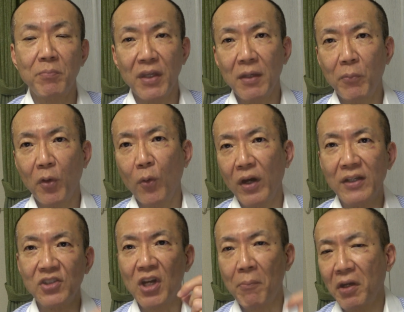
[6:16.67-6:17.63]
people
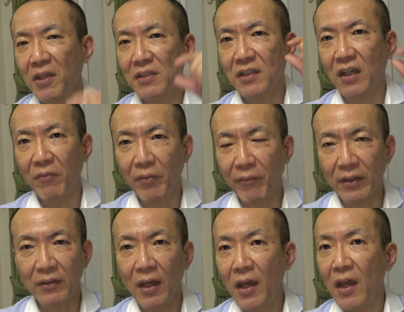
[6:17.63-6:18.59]
and Japanese government.